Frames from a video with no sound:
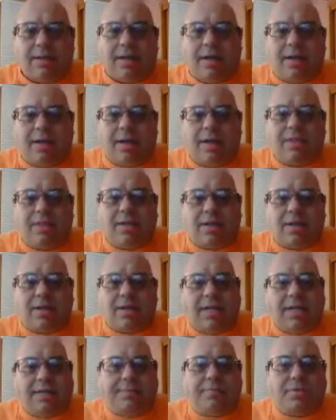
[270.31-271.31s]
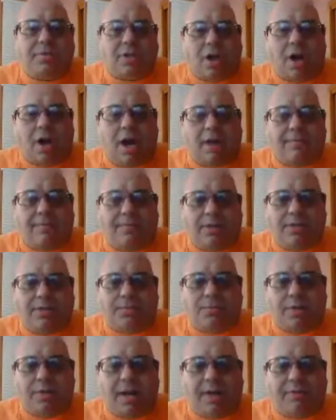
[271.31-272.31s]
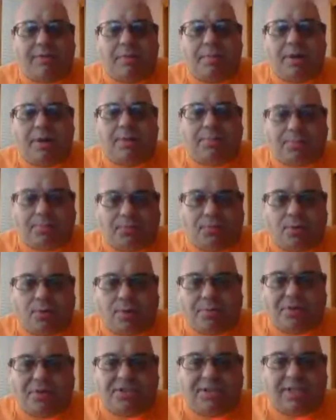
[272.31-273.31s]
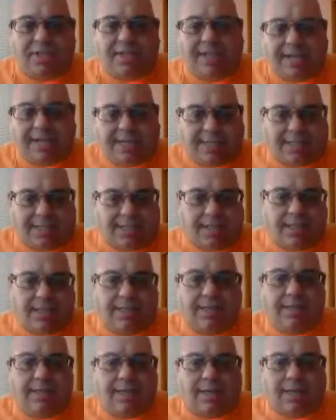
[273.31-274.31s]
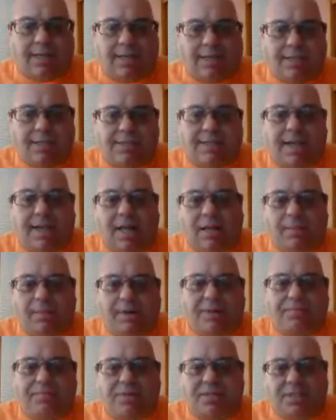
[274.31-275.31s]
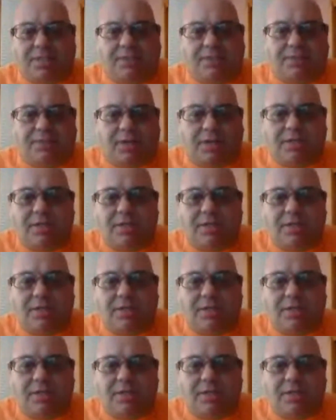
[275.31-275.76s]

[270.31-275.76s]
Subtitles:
Clemson's offense would have a better performance than they did against Alabama's defense.